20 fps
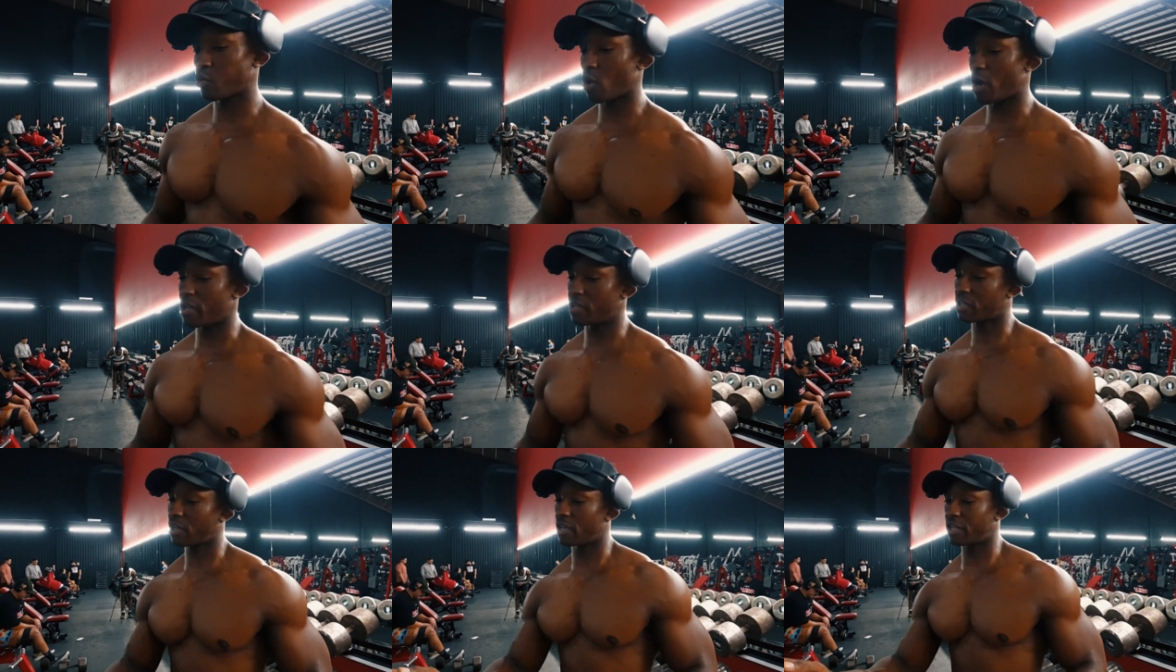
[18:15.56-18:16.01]

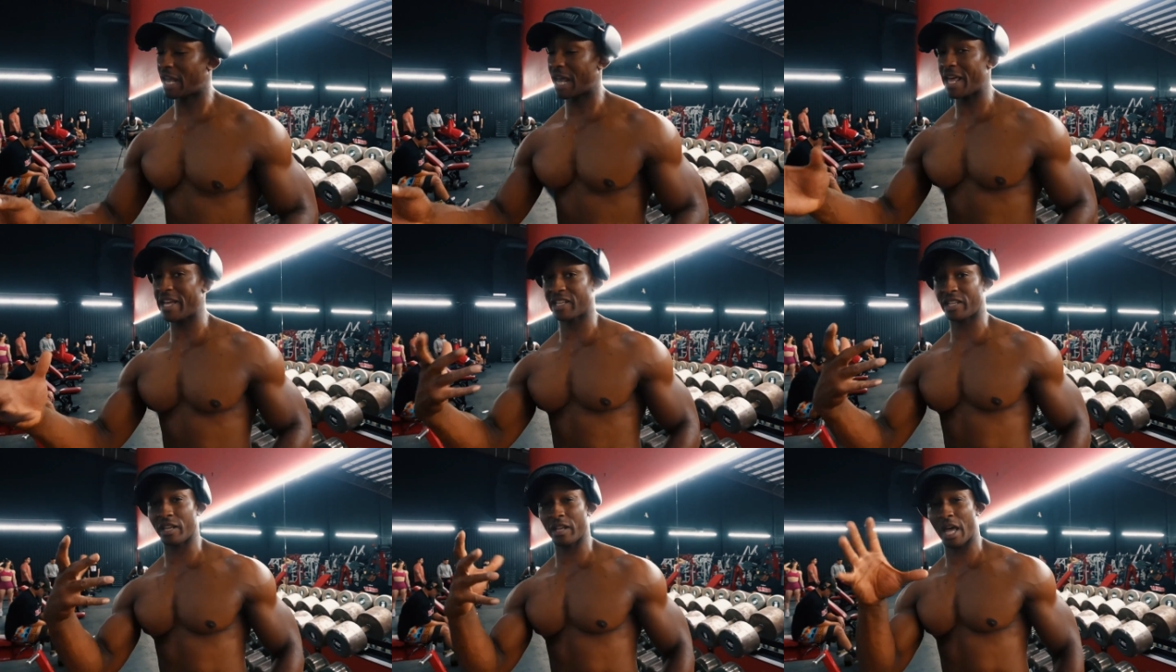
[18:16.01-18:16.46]
was, because I
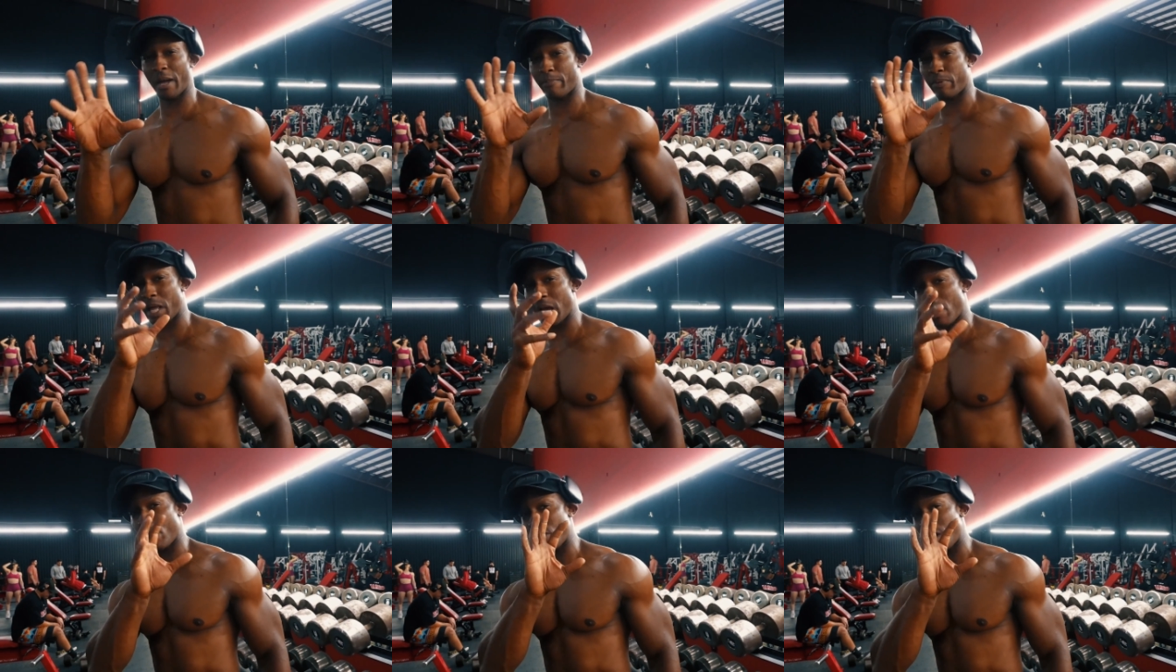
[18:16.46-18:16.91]
like to
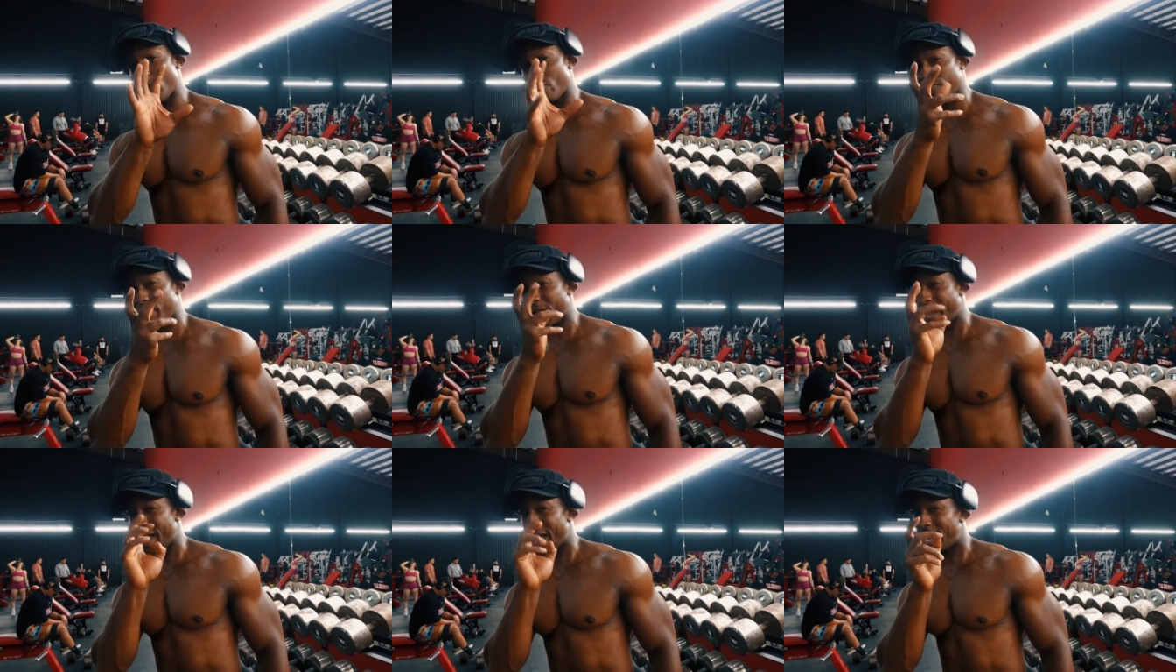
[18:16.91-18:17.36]
play around
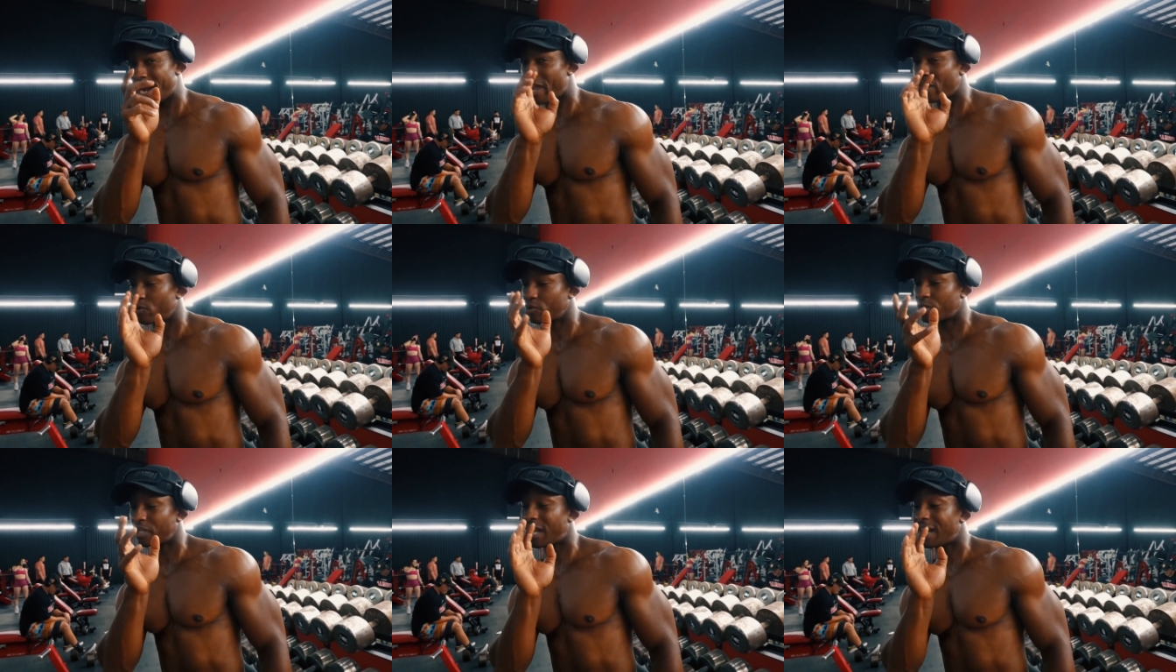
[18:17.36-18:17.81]
with my hand
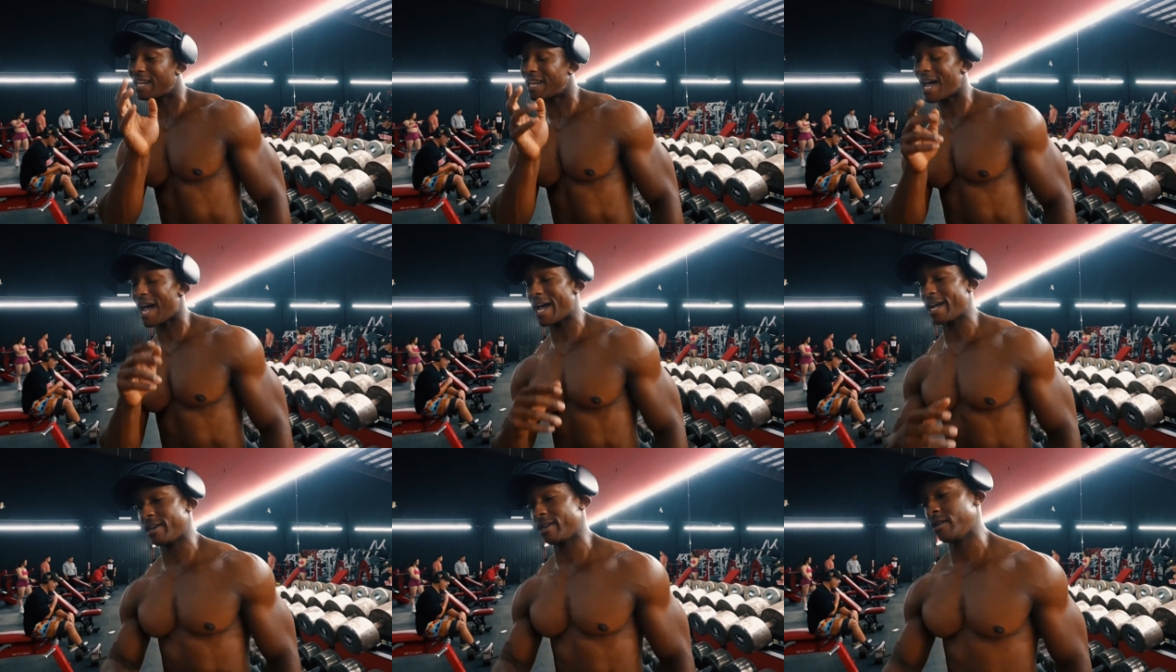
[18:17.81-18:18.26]
angles a
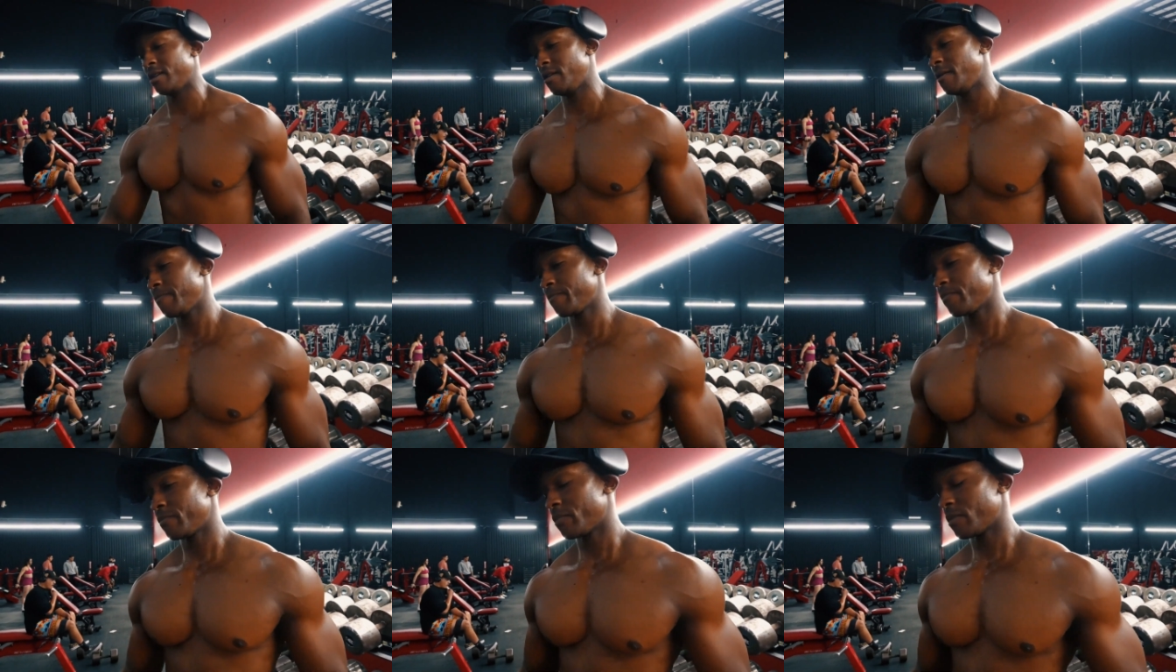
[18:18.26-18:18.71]
lot,
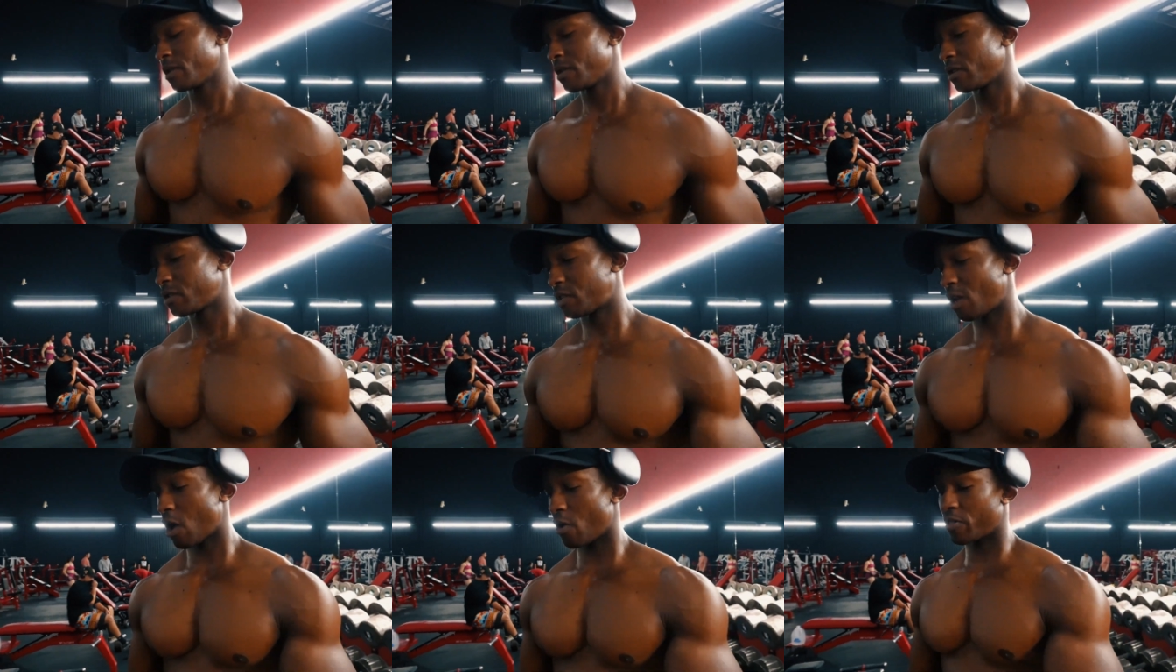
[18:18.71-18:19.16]

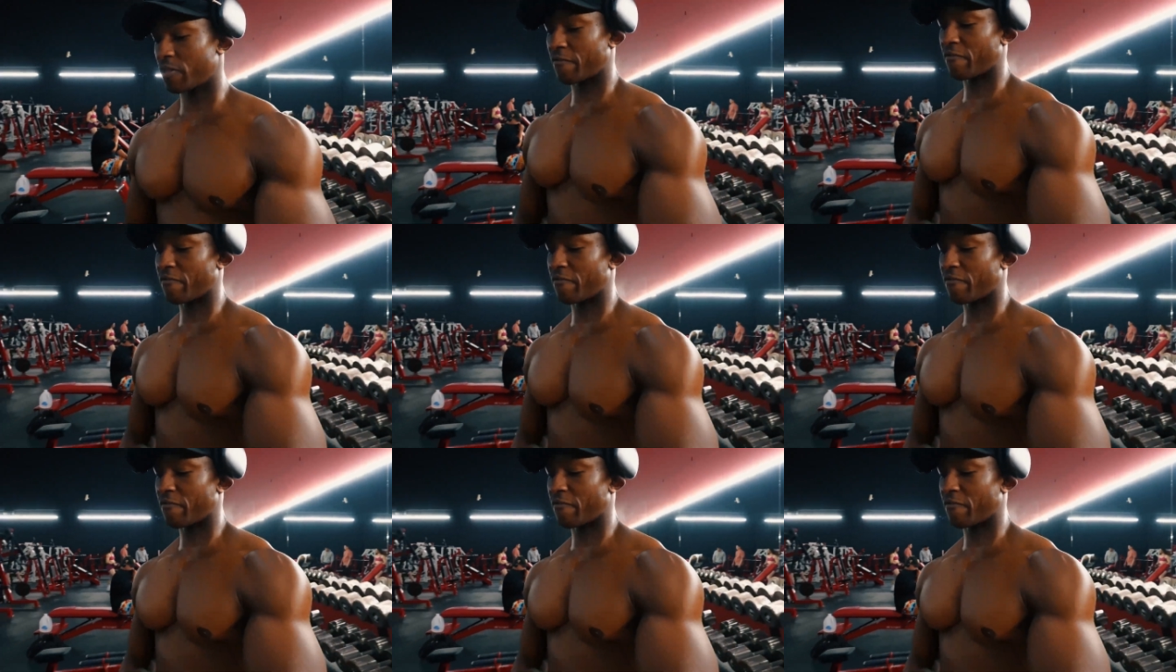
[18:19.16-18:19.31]
so the